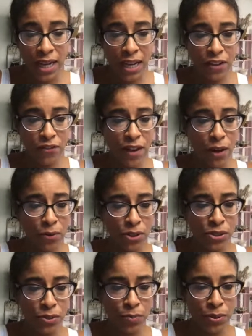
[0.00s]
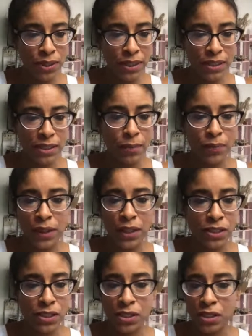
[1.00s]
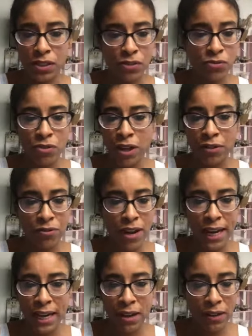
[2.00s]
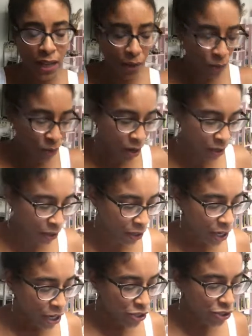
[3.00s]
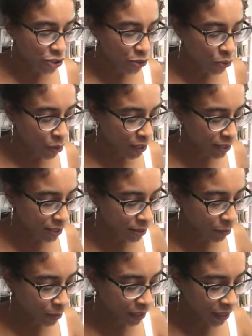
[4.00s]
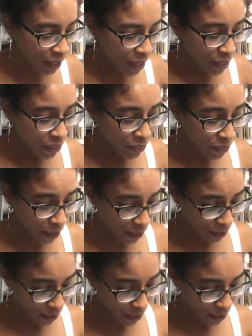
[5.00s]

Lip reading: If I were to put this up there, it's just going to run right out like water. So you want it to be thick,